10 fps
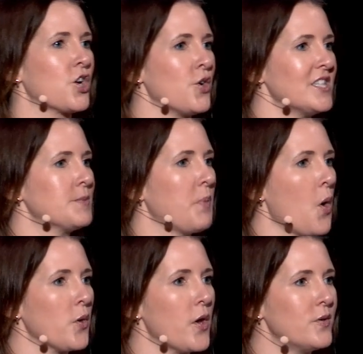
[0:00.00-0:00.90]
crisp
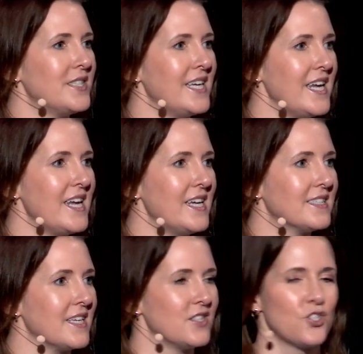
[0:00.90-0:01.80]
polo
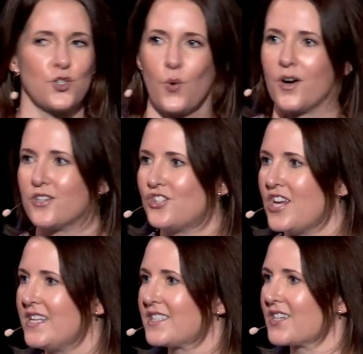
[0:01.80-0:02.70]
tees and short
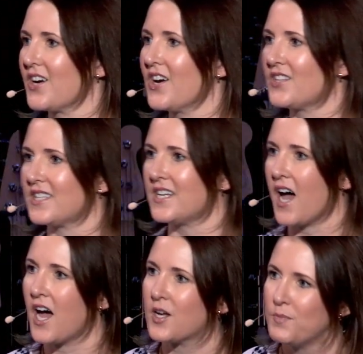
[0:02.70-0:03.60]
jean skirts and
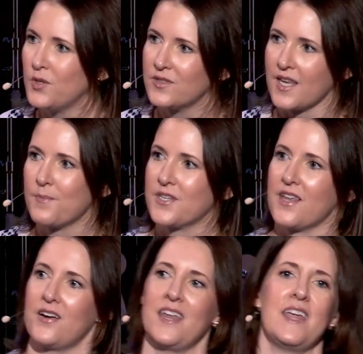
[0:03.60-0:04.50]
UGG boots up to
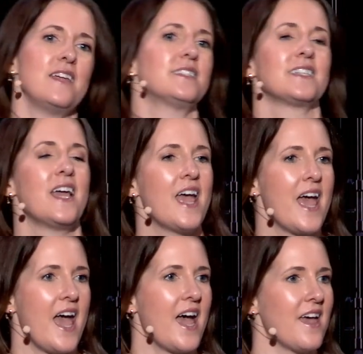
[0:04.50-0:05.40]
their knees,
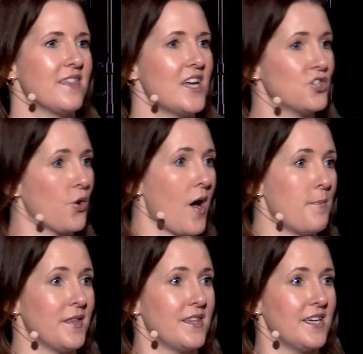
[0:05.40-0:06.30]
and they show
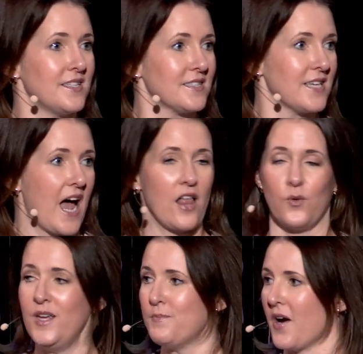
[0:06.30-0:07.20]
up at this
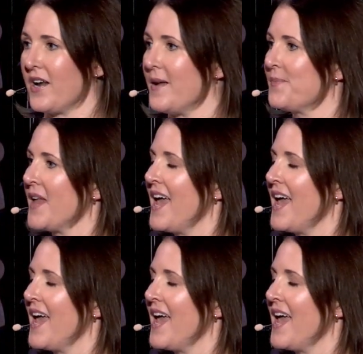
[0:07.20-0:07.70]
Halloween party.